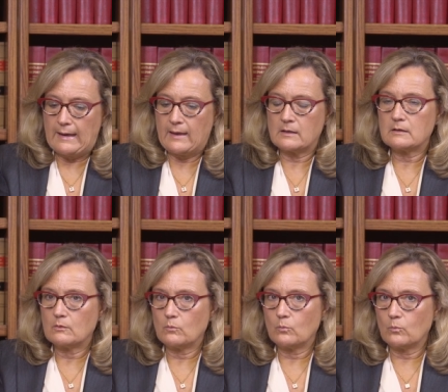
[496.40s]
And
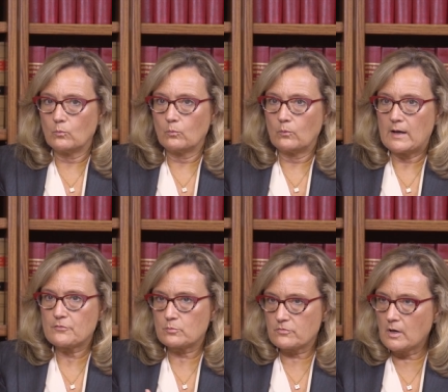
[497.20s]

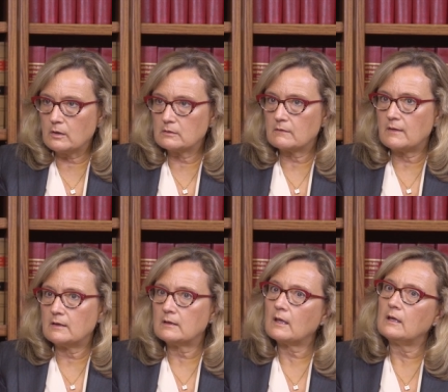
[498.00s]
as a result,
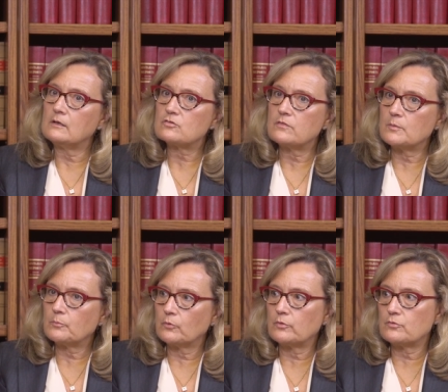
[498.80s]
they engage the
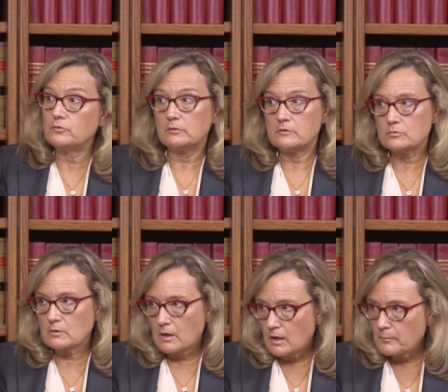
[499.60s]
employer's duty
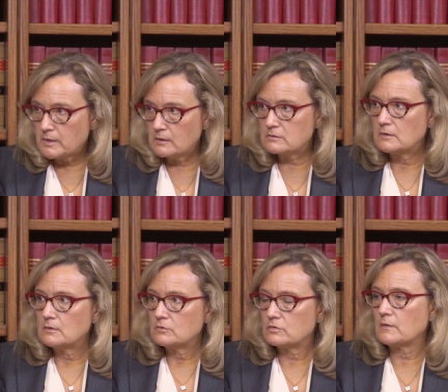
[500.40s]
to accommodate
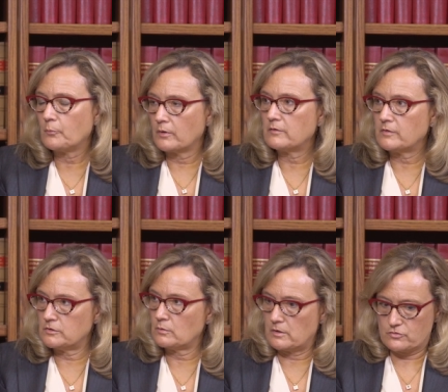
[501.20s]
to the point of
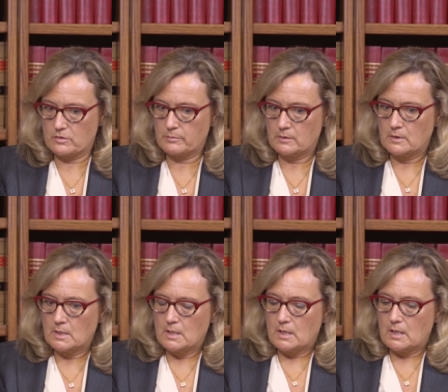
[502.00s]
undue hardship.
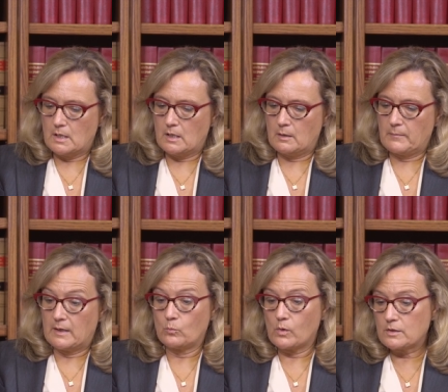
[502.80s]
Um,
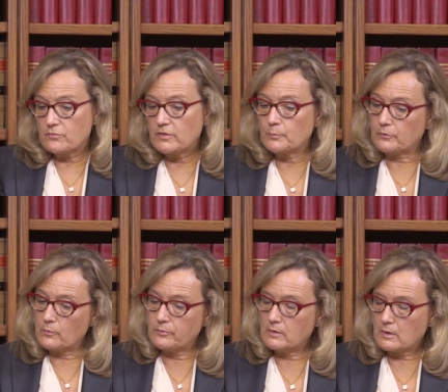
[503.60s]
and what is the
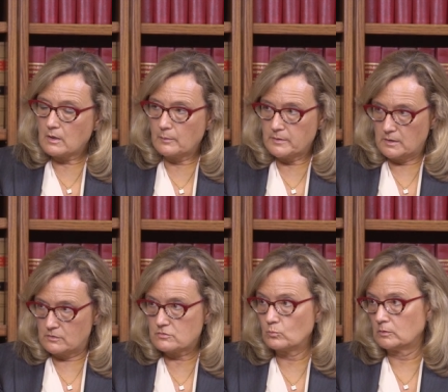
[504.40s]
appropriate
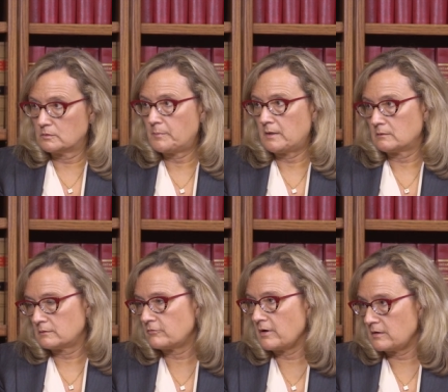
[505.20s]
accommodation will depend
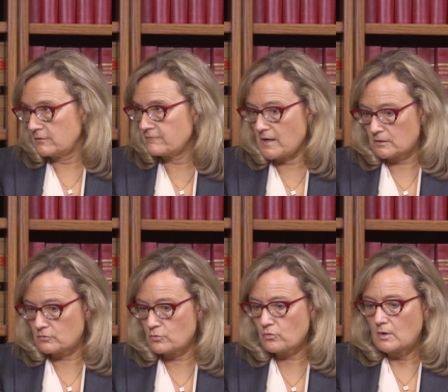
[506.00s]
on a variety of
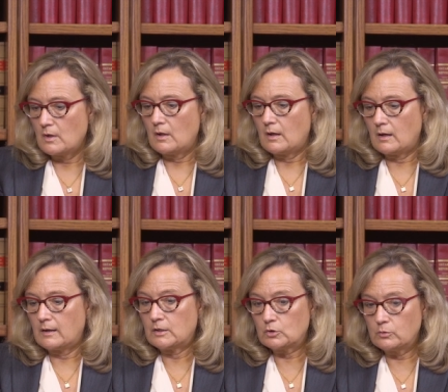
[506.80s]
factors,
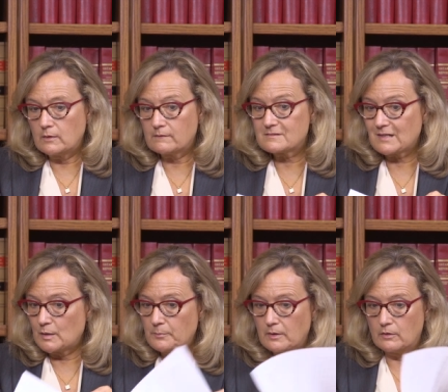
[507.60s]
uh, including the
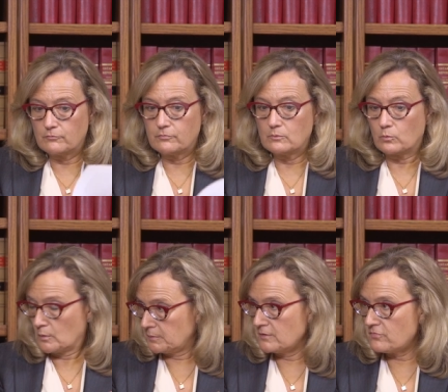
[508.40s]
type of
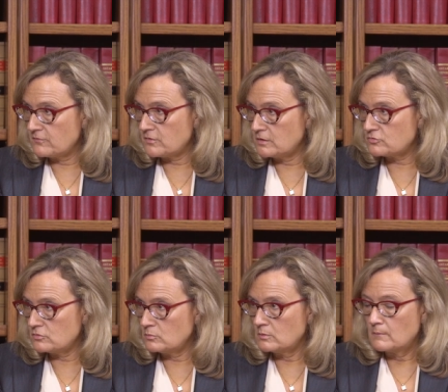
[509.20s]
workplace that's an issue,